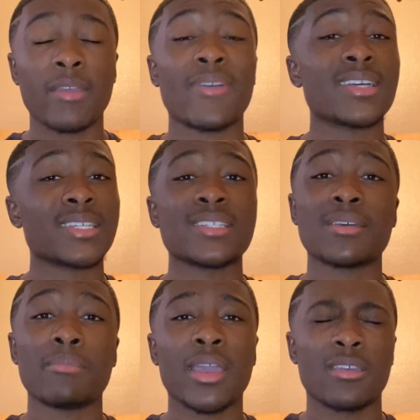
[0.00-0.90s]
if I say it's
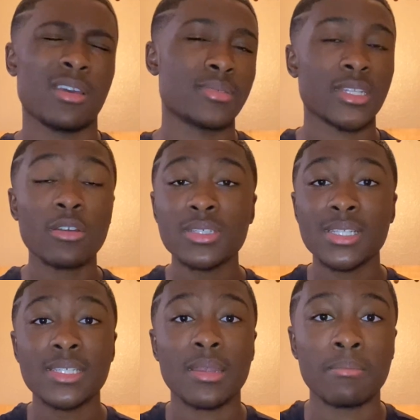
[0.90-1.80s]
a banger, you know what I'm saying, don't just
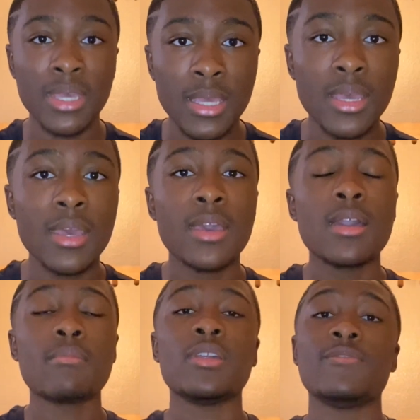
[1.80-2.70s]
listen to me,
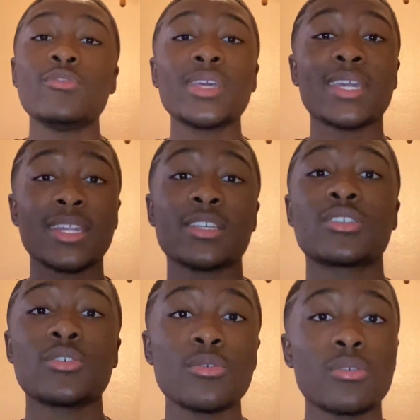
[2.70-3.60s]
but if you think it is
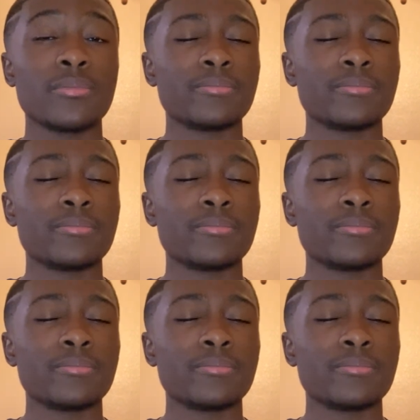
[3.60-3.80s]
too,